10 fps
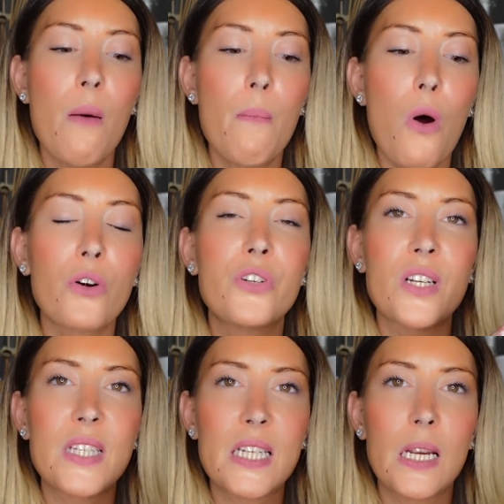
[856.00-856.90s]
more
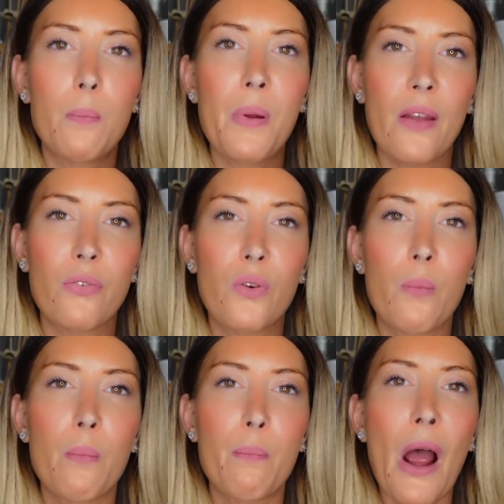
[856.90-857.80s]
dusting
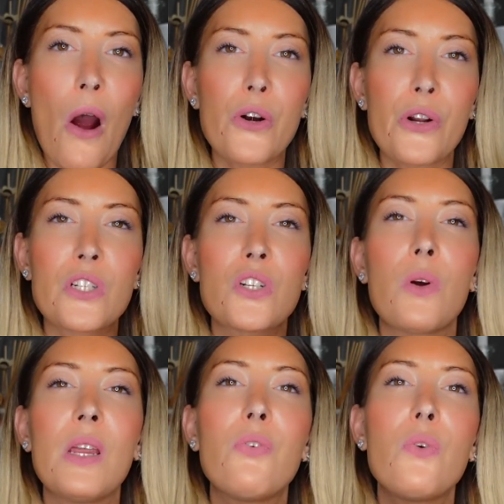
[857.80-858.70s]
perfume powder.
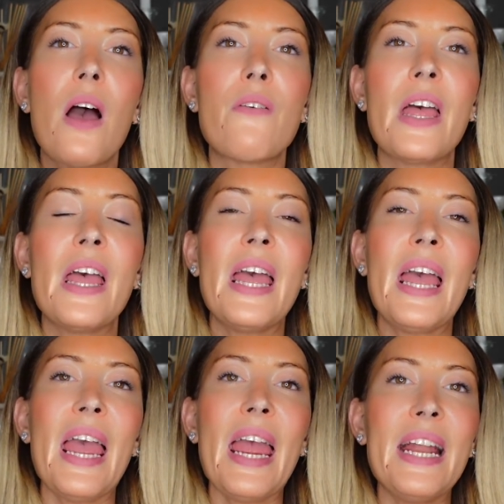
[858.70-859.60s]
So if you have
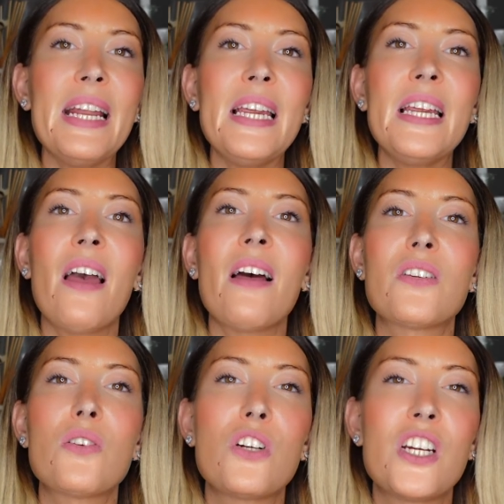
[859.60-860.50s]
any
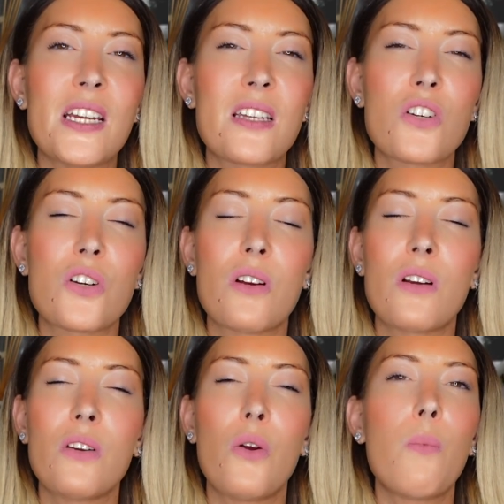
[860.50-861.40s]

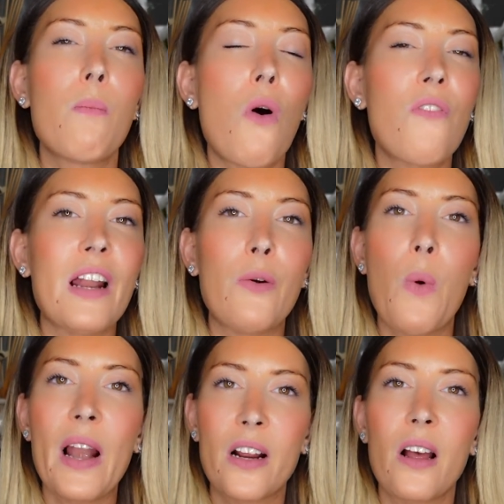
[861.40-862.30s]
suggestion, you're more than
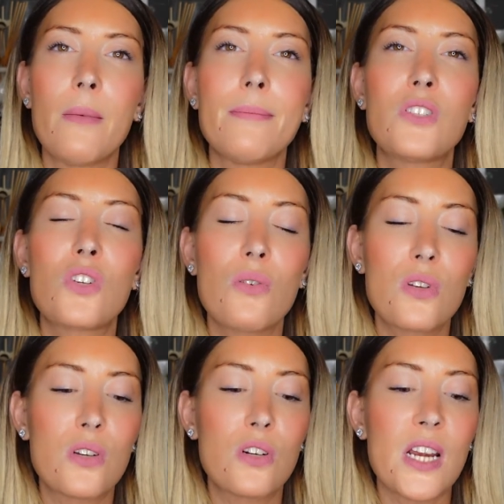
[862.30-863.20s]
welcome
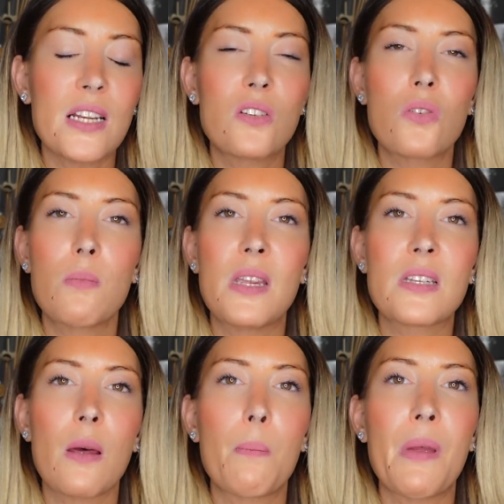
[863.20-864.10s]
to suggest to me
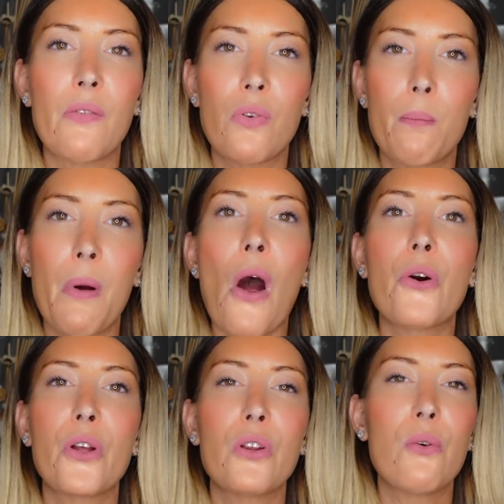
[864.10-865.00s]
some perfume
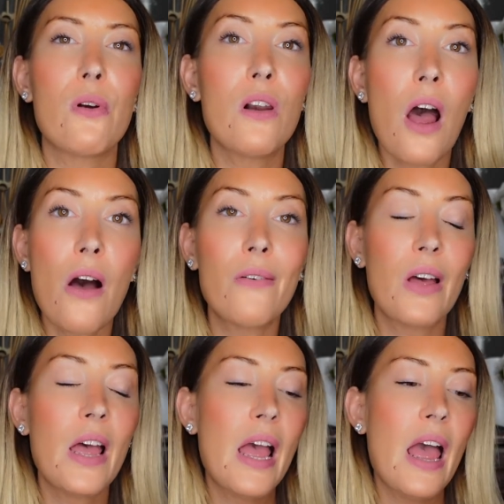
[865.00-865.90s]
powder you
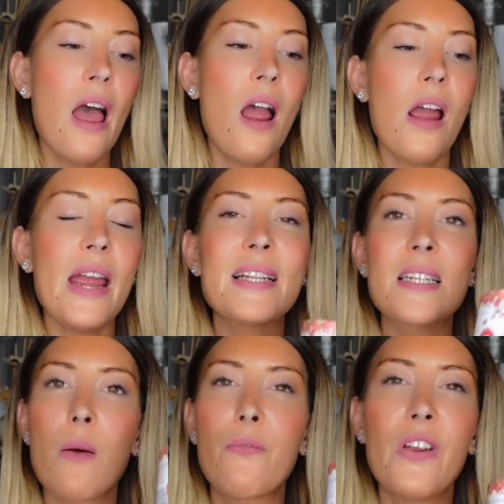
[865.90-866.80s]
love.
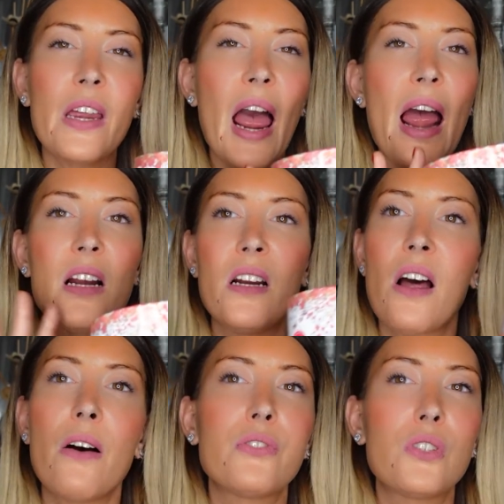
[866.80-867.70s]
It's something I
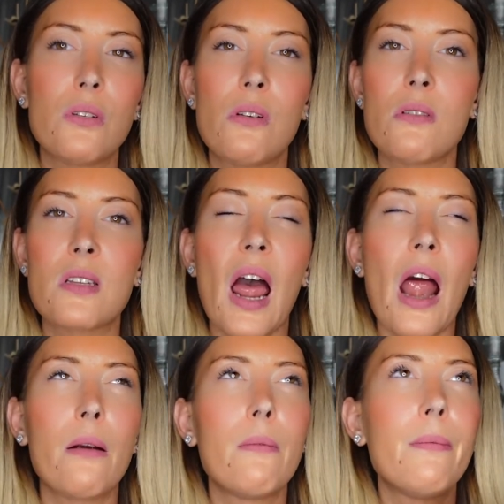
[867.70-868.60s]
love to use.
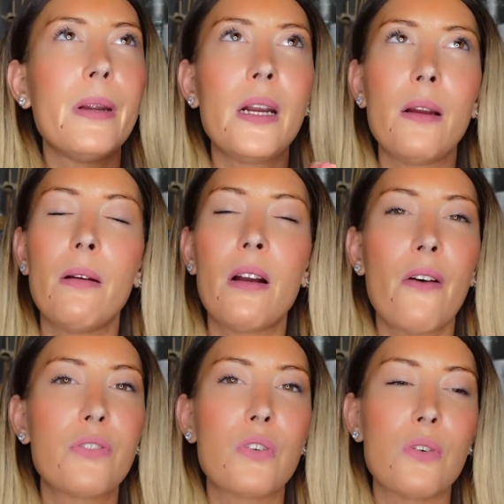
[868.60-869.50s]
I really
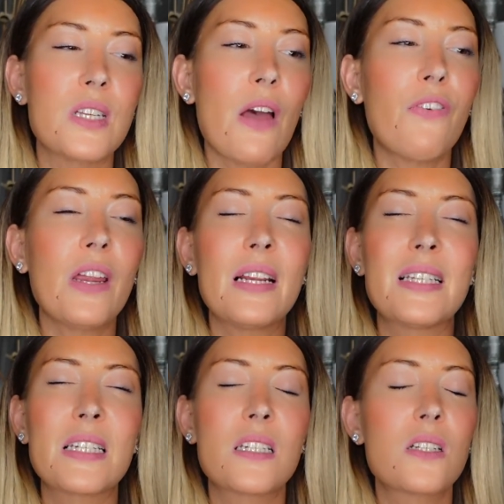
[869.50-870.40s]
love to use. I think
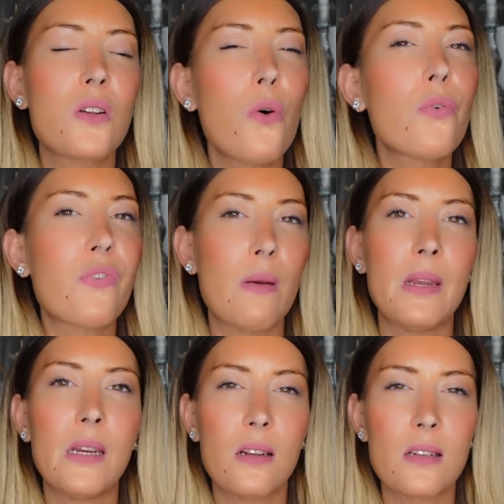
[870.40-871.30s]
it's so
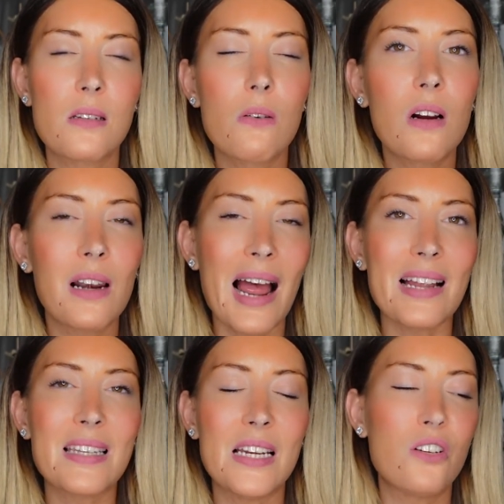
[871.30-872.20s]
feminine, so
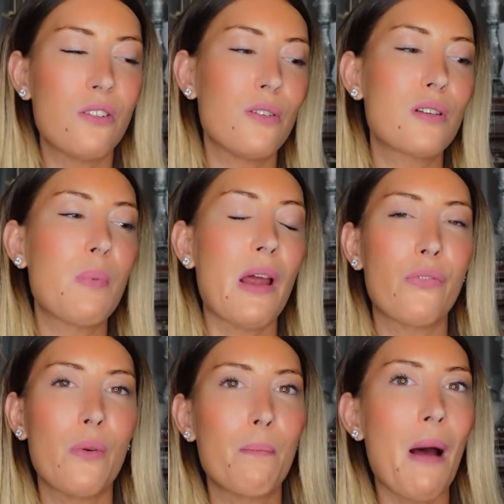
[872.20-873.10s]
classy to use
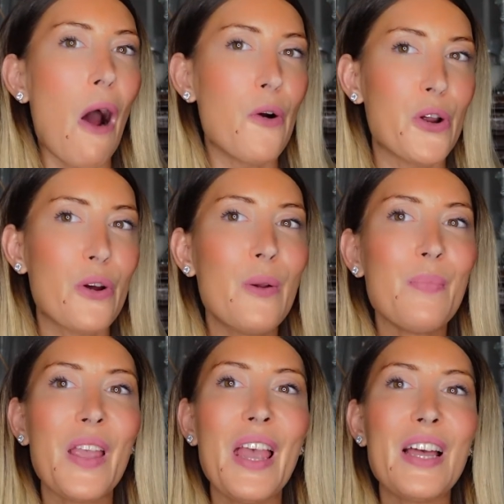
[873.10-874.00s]
perfume powder.
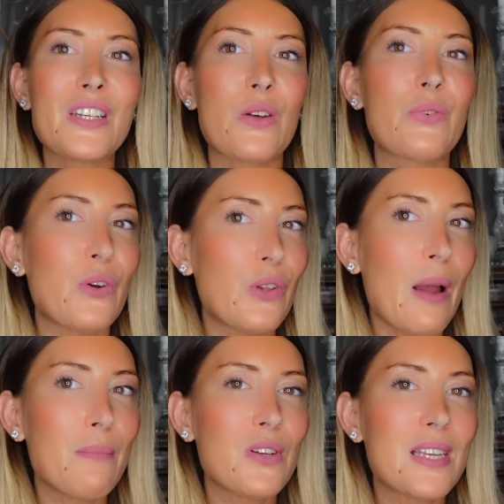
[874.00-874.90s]
So for now
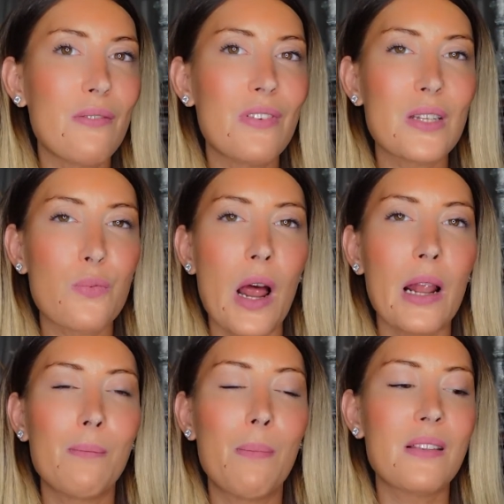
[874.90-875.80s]
I'm using this
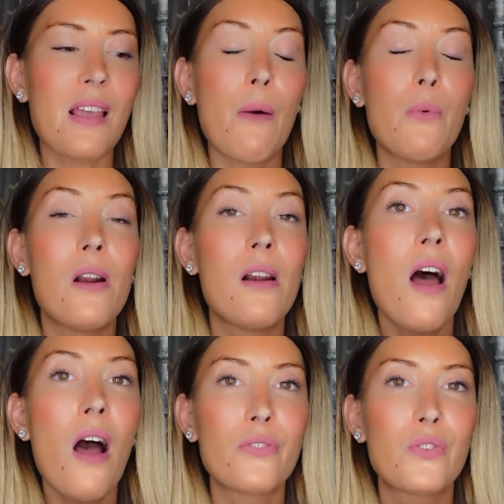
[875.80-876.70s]
one, but I would
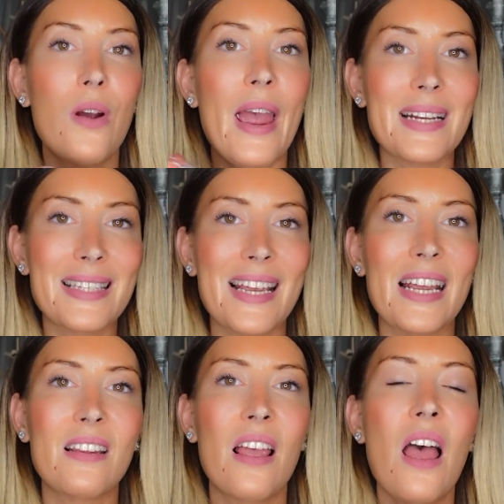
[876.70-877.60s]
love to extend